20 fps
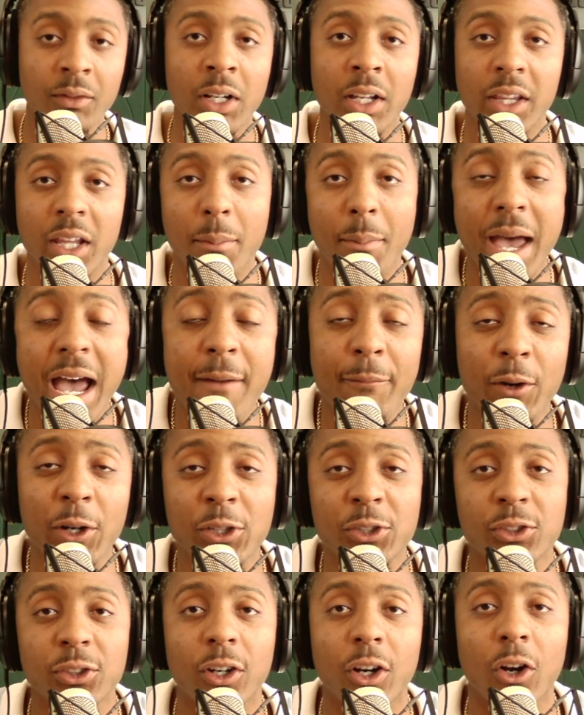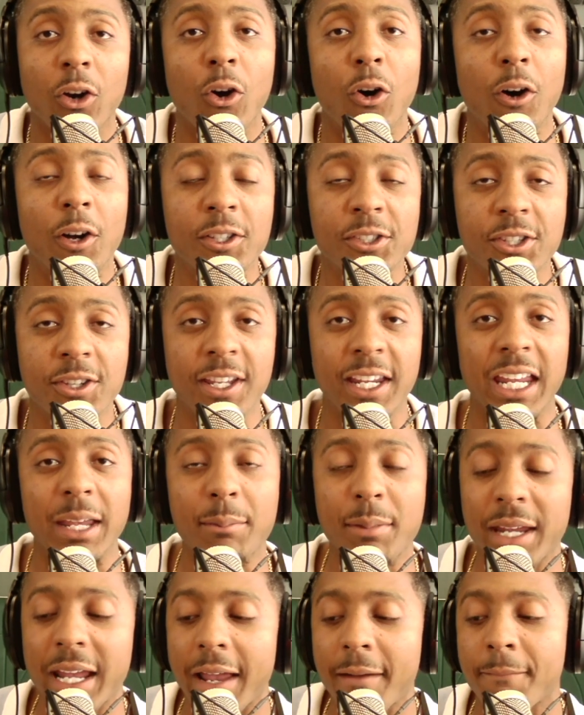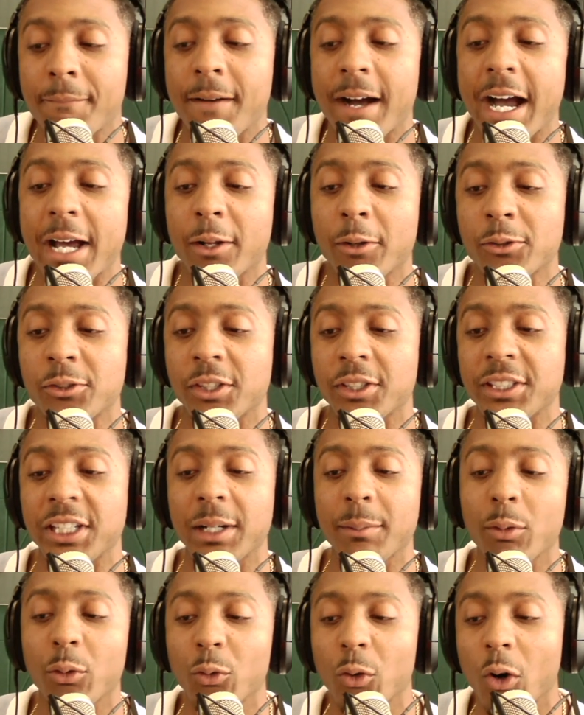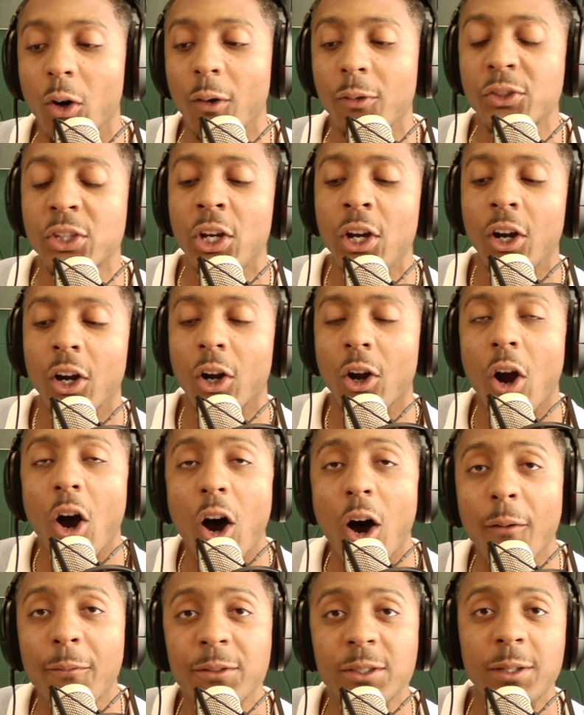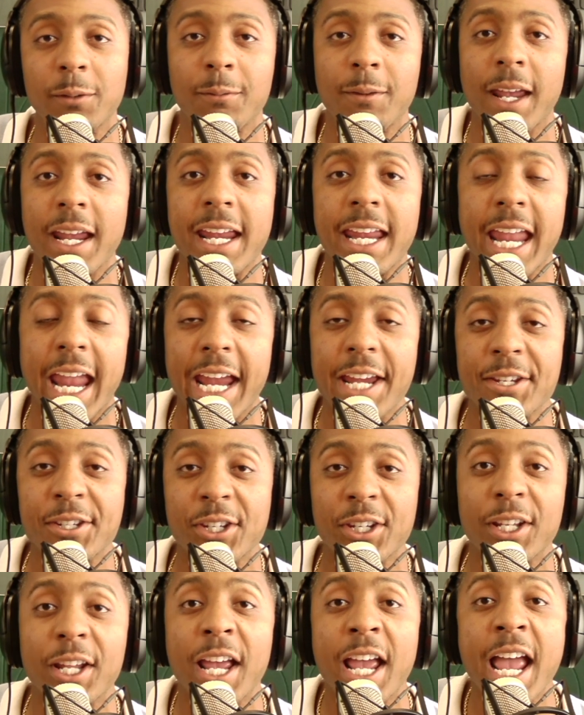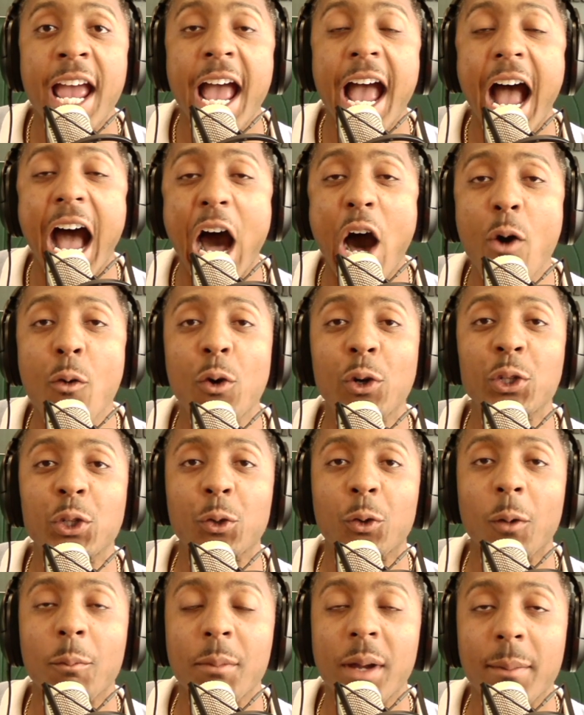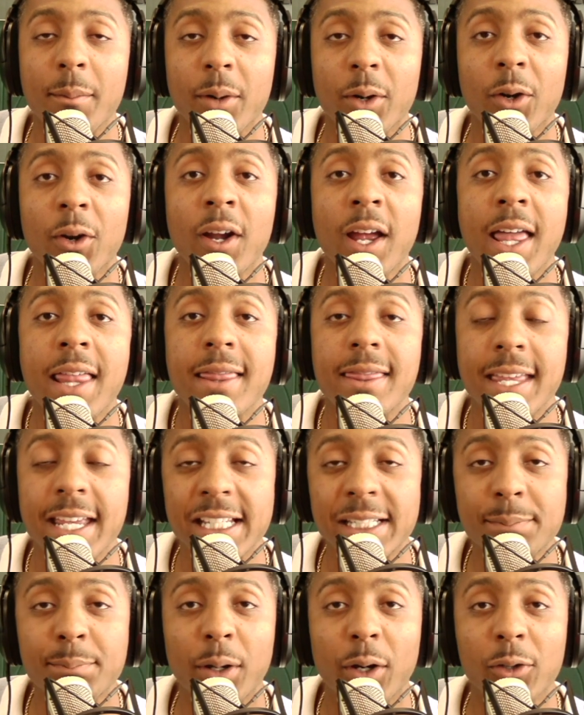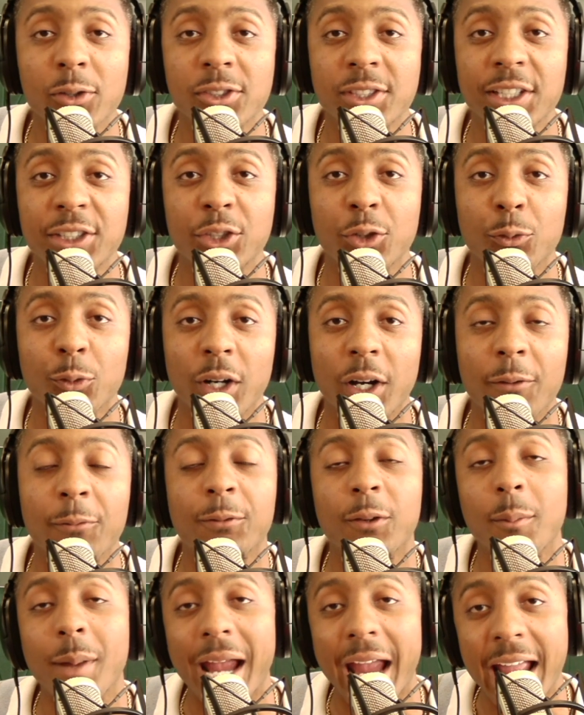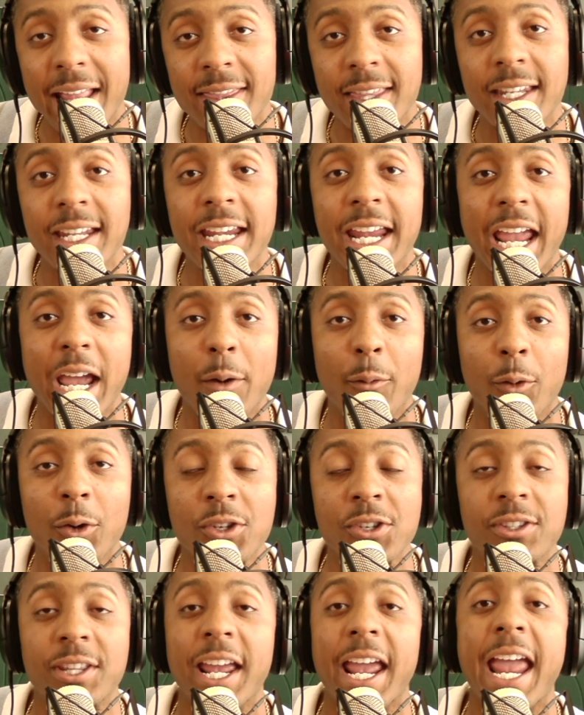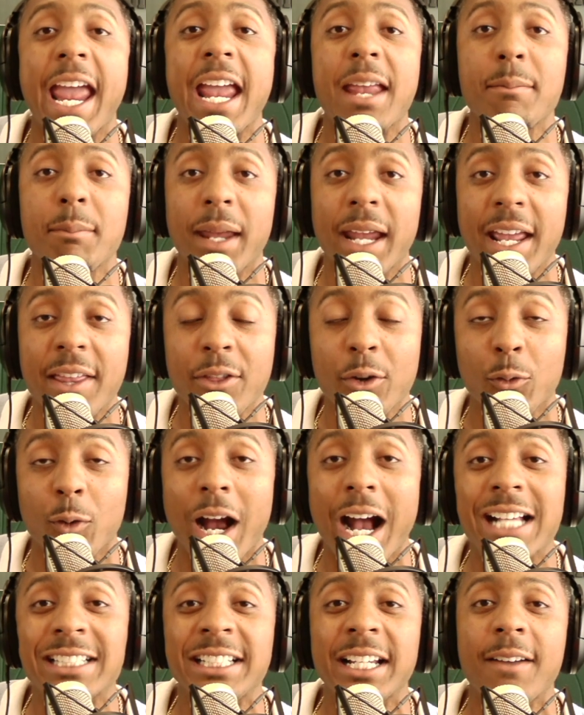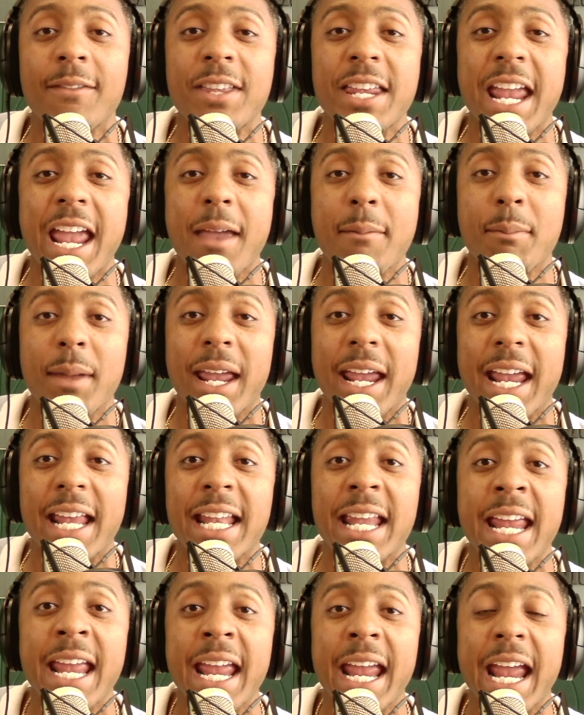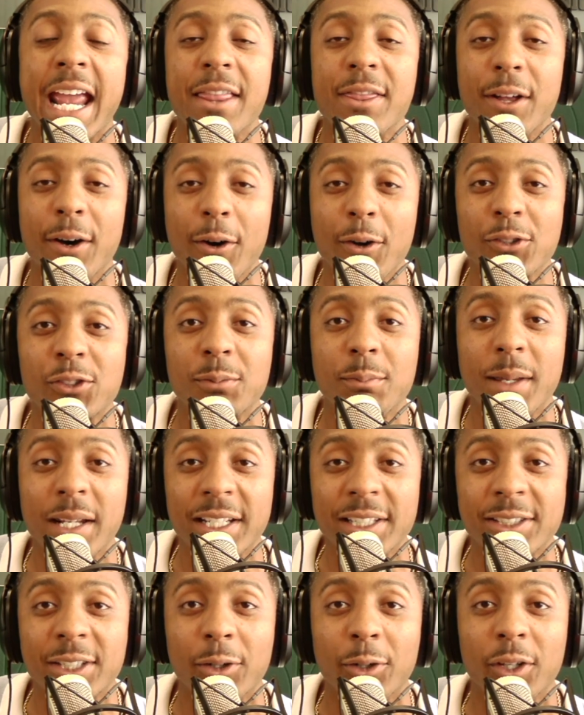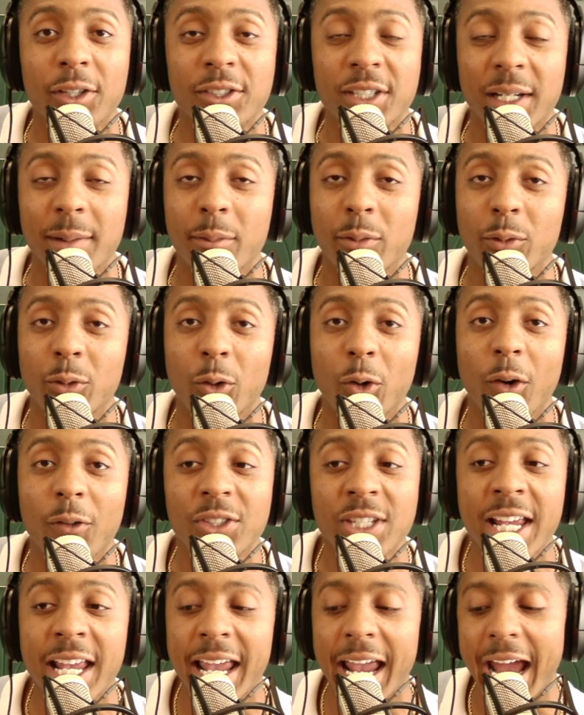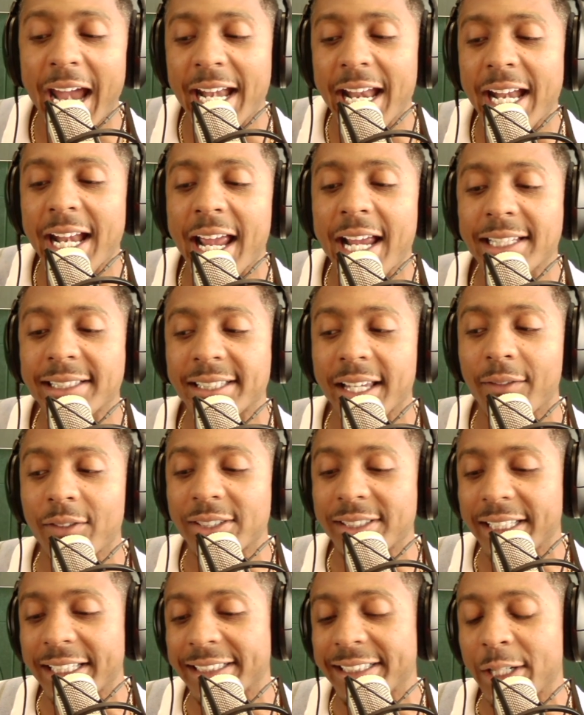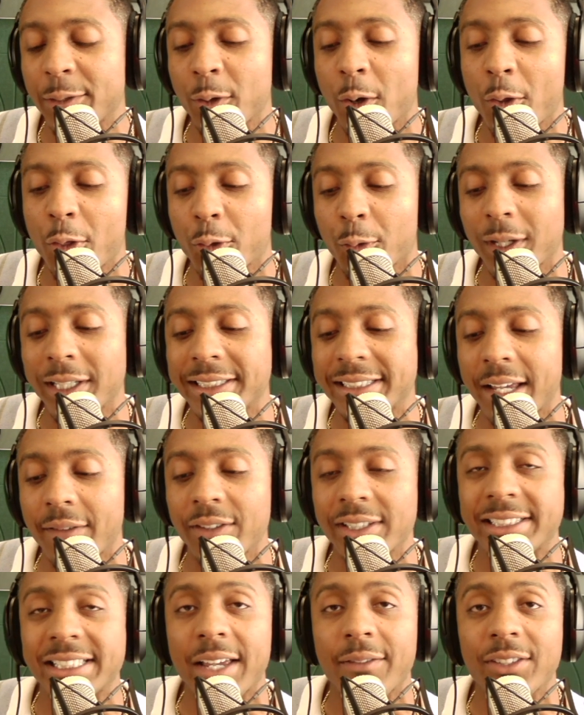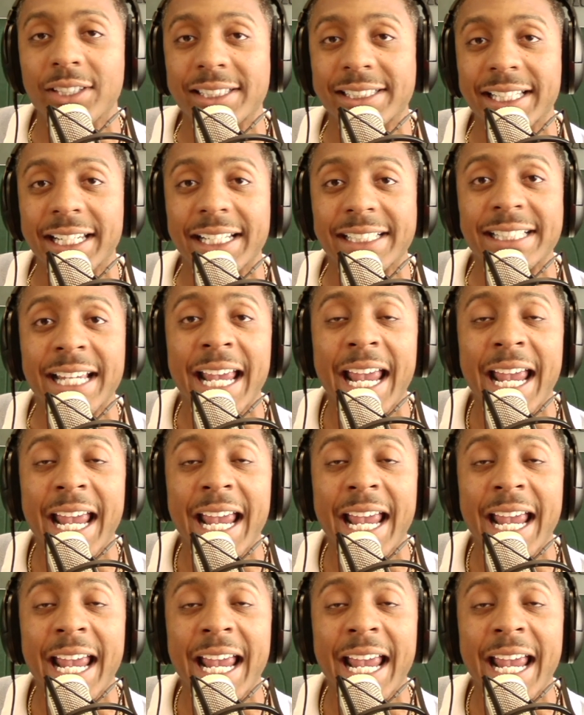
The Mavericks are on to the NBA Finals. The Timberwolves are off to vacation. How will you remember this postseason run from Anthony Edwards, the Ant-Man, the rising of the Ant-Man, and those Minnesota Timberwolves? 888-760-3776.